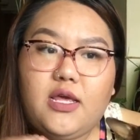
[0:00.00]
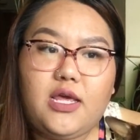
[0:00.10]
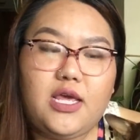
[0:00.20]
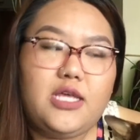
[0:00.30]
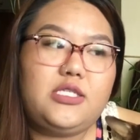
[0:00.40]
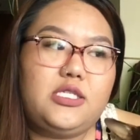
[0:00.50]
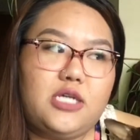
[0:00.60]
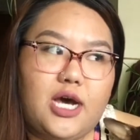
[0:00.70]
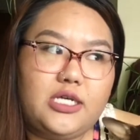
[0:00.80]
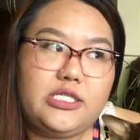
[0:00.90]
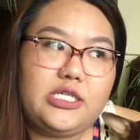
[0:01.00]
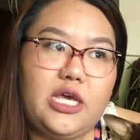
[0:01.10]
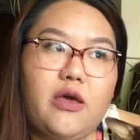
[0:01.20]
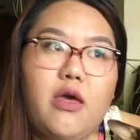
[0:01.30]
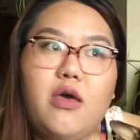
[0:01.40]
is
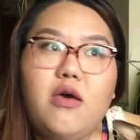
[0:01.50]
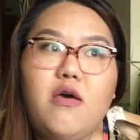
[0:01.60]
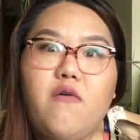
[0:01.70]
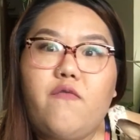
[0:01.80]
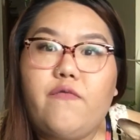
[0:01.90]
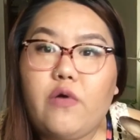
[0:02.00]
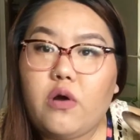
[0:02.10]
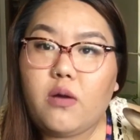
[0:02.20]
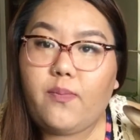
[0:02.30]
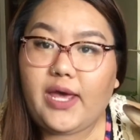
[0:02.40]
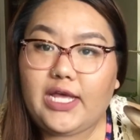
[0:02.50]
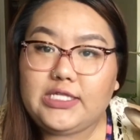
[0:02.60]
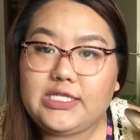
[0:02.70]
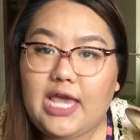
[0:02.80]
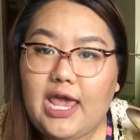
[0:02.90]
toxic for
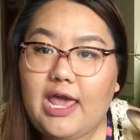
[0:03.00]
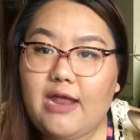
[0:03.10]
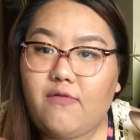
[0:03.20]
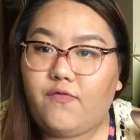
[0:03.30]
pets and